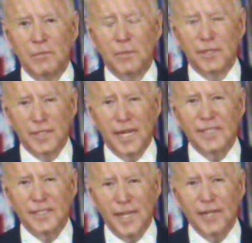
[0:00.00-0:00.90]
But as I
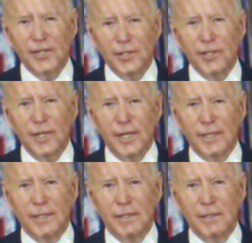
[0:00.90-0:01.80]
stand here
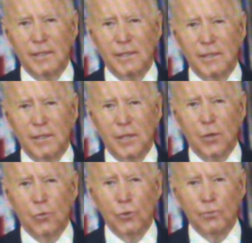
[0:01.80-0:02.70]
tonight,
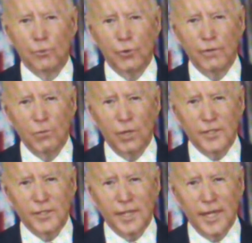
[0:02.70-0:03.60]
we're proving
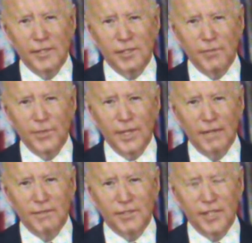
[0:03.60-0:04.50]
once again something
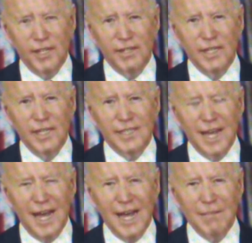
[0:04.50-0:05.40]
I've said
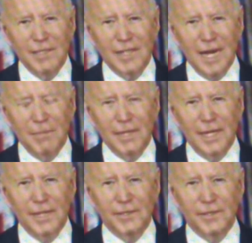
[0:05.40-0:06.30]
time and time
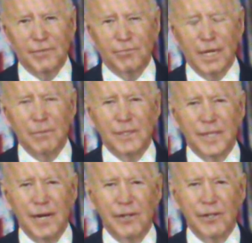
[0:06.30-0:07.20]
again, probably
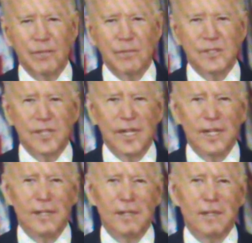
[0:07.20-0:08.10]
tired of hearing me say
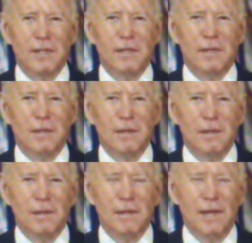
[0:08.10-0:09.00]
it.
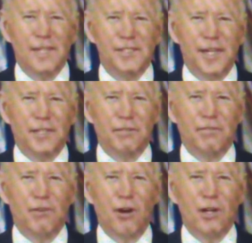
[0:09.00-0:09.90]
I say it to
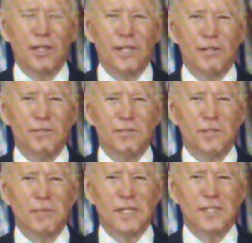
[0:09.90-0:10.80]
foreign leaders and
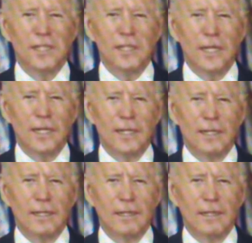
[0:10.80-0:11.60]
domestic alike.